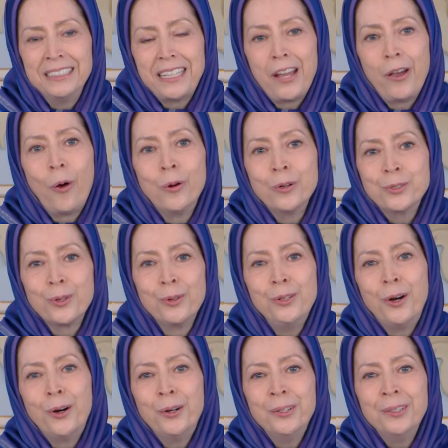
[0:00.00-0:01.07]
They also
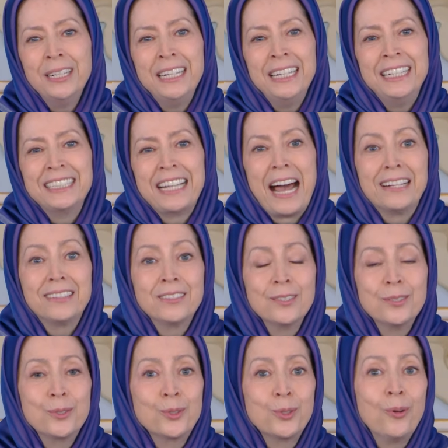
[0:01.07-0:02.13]
know that
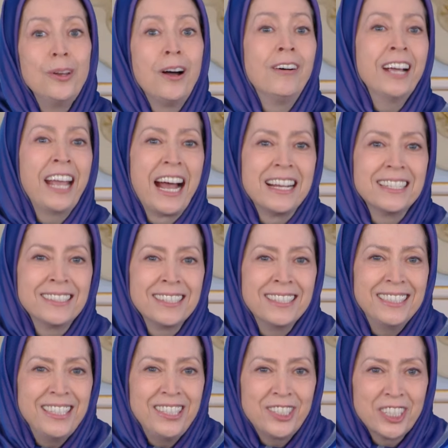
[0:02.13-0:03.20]
so long as
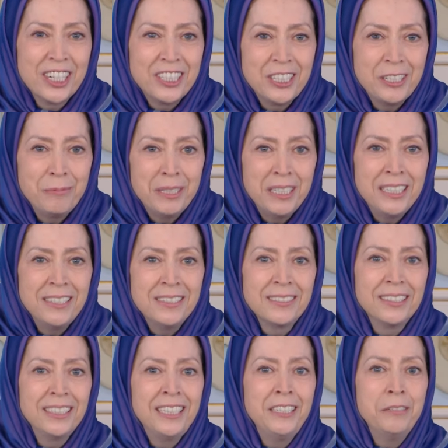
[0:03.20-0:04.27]
this regime
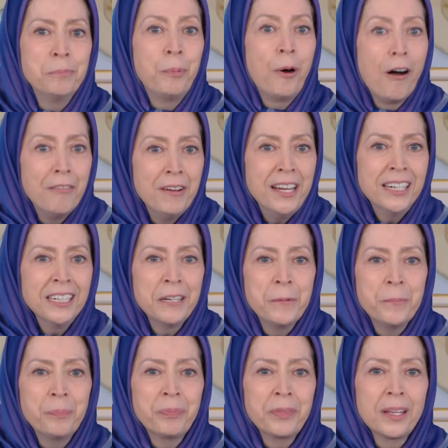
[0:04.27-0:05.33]
is in power,
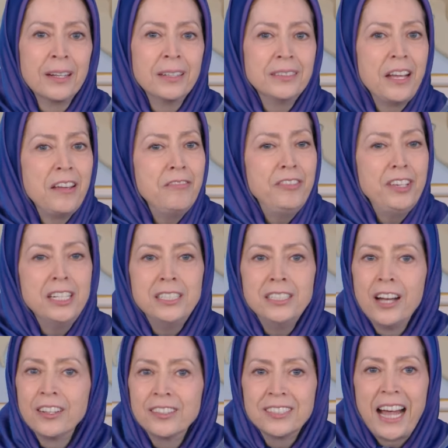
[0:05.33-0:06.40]
they will
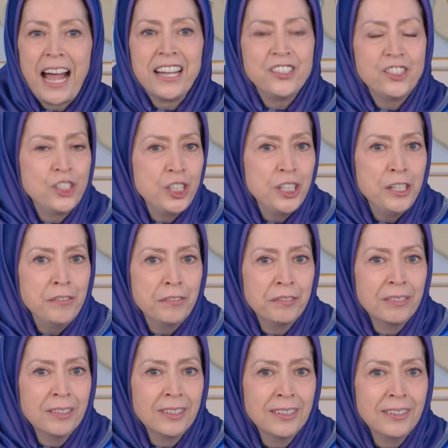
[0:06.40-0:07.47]
not achieve
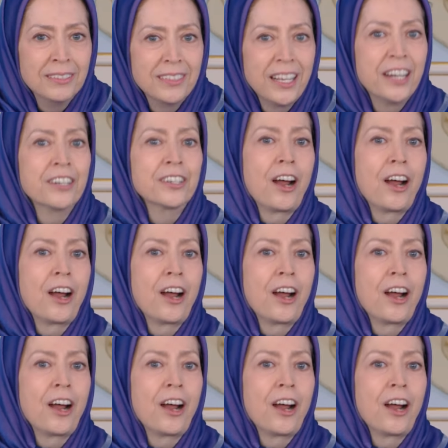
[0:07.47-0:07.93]
their